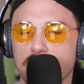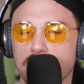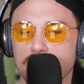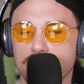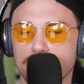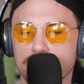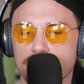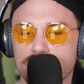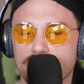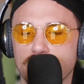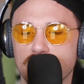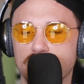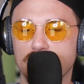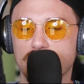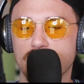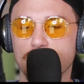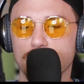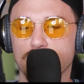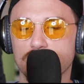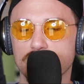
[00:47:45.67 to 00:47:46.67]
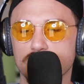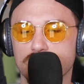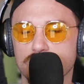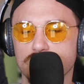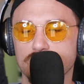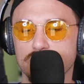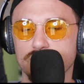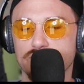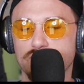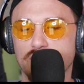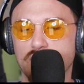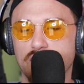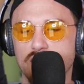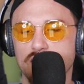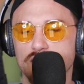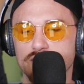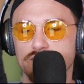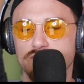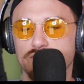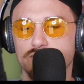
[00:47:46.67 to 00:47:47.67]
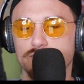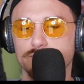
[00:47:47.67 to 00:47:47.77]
They're fighting at 135.